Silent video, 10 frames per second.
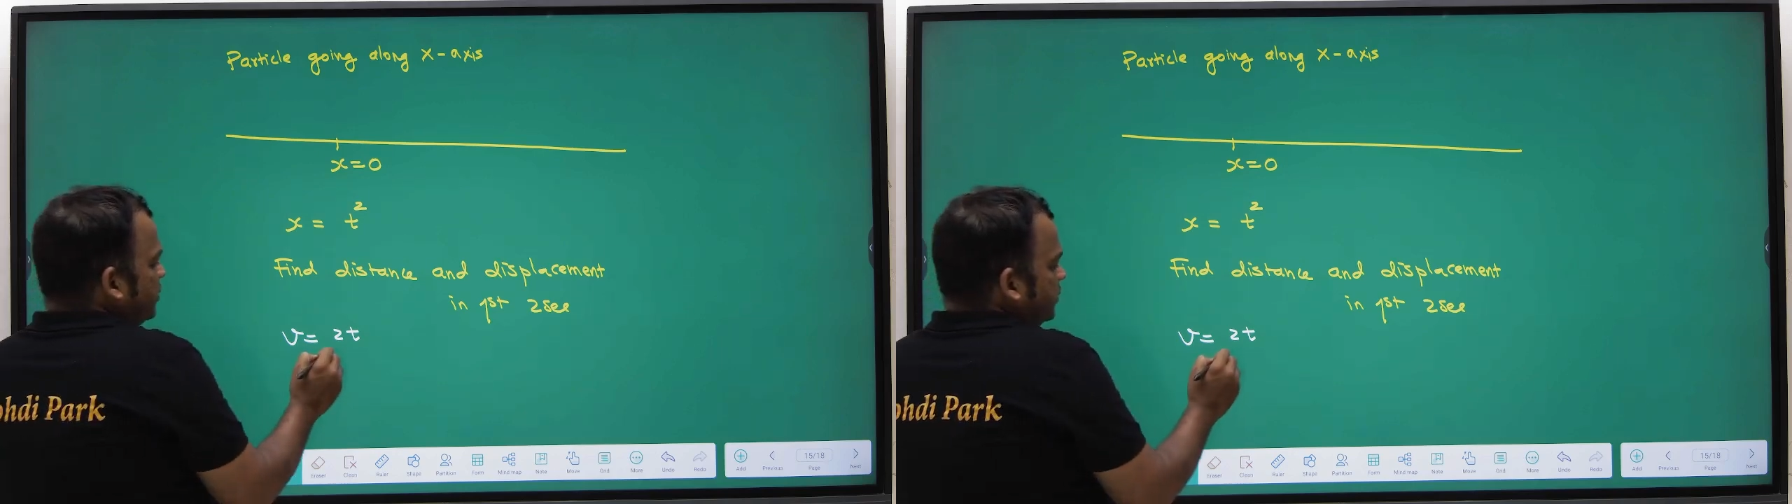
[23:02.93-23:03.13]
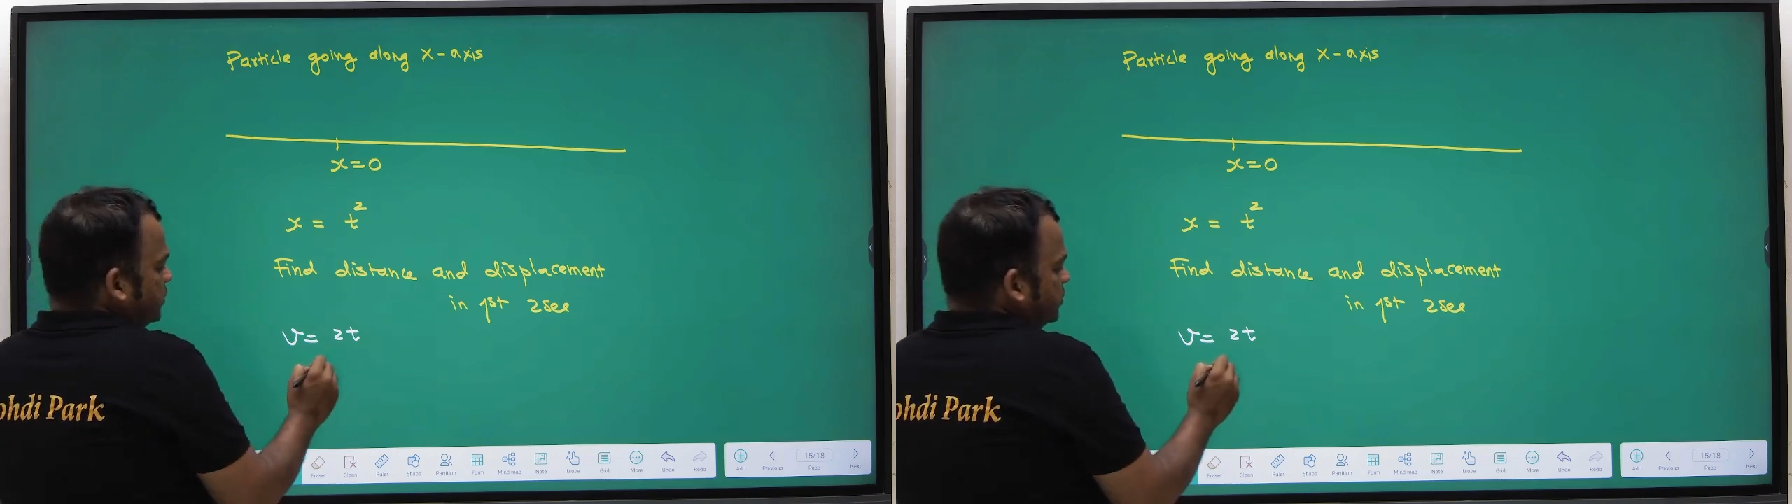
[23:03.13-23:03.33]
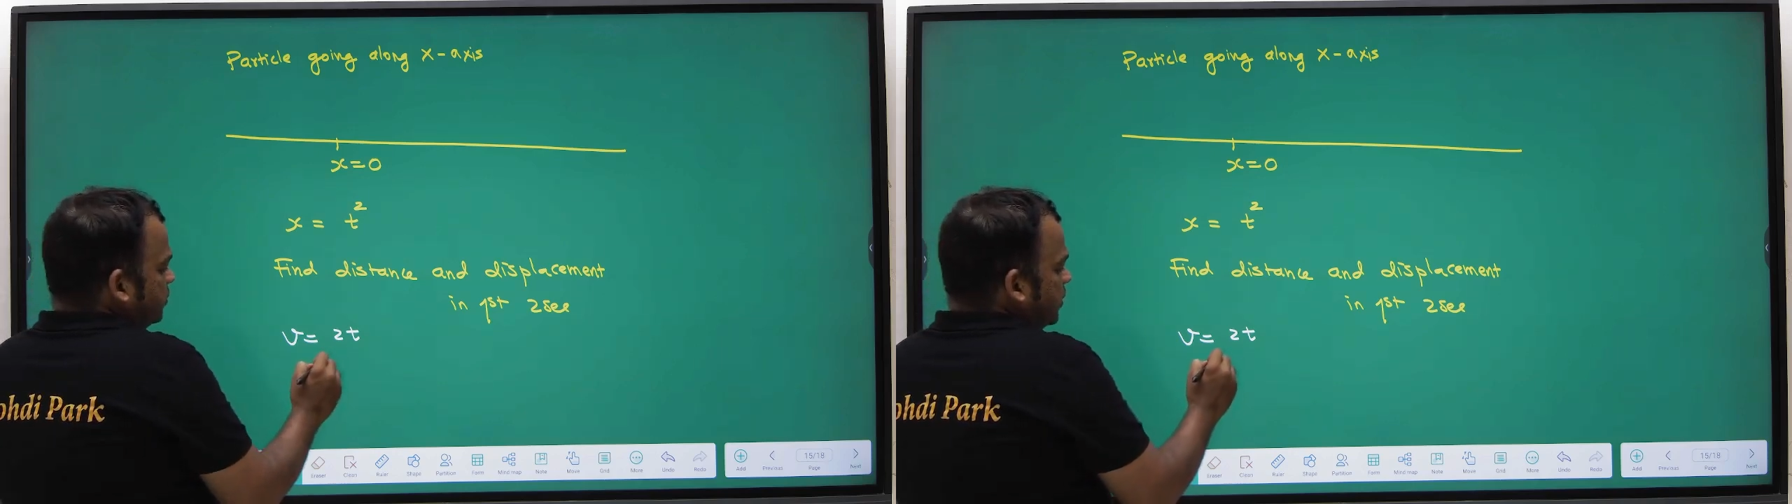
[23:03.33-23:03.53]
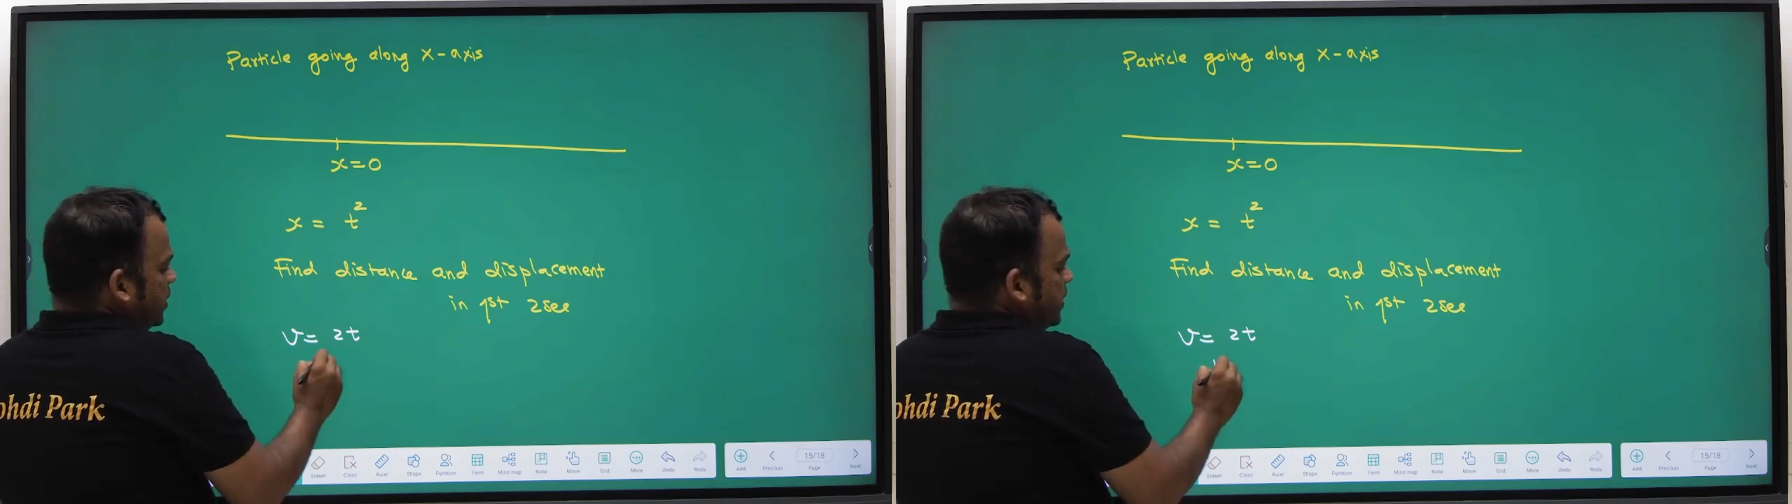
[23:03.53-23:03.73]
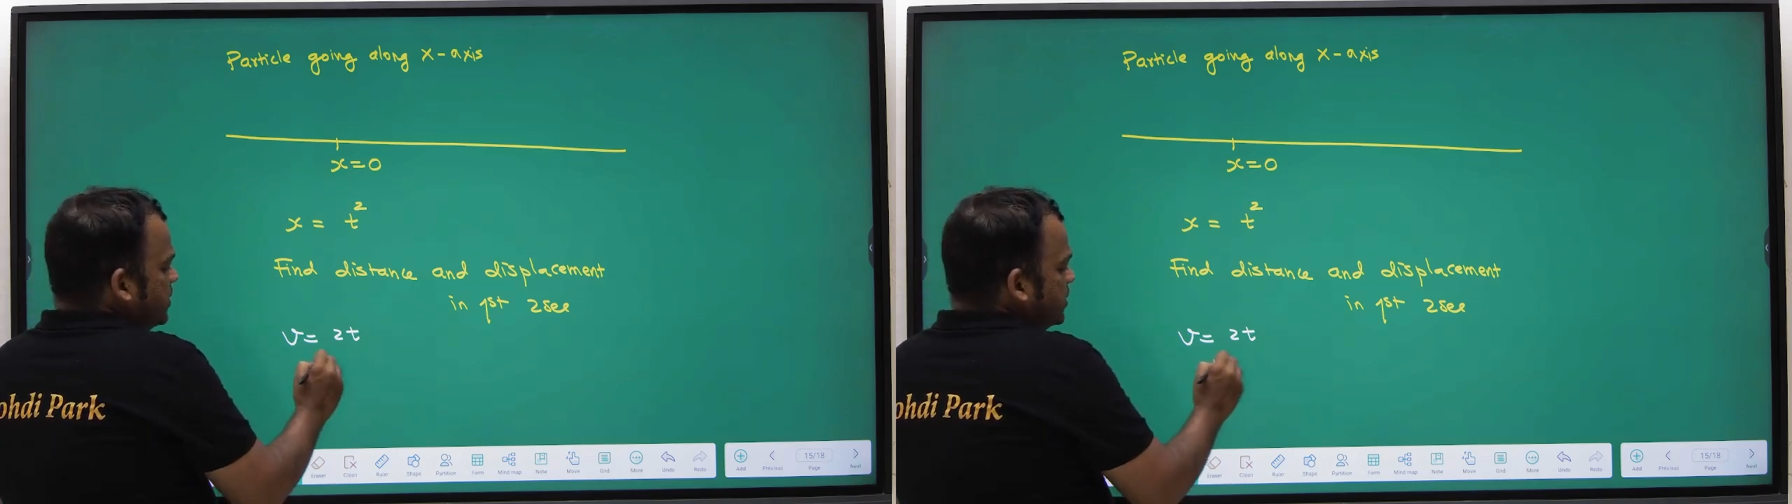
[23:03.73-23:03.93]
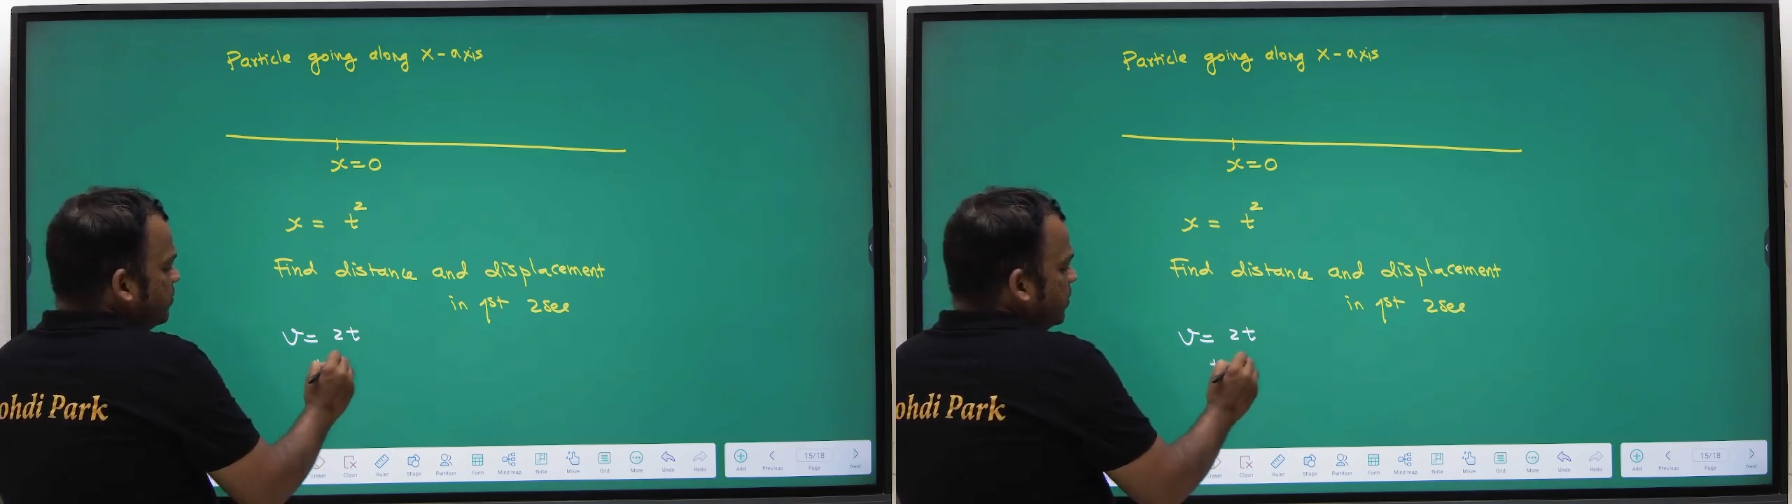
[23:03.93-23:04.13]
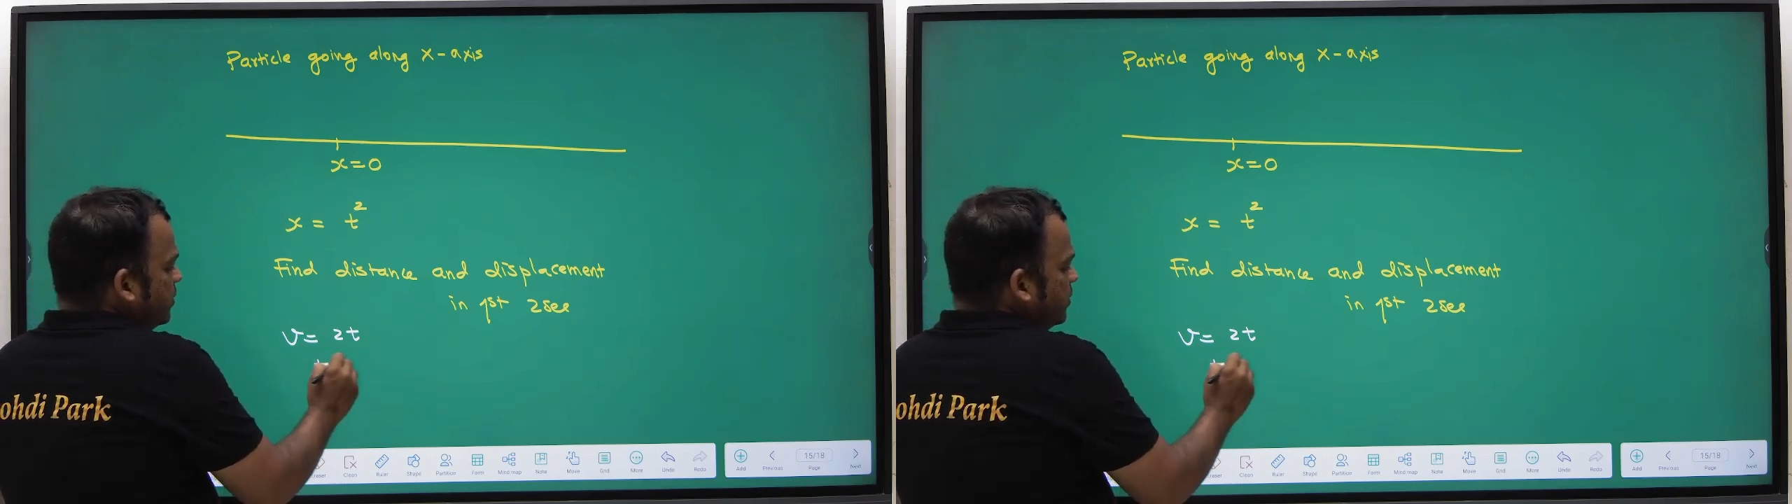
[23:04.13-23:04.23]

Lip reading: So t is equal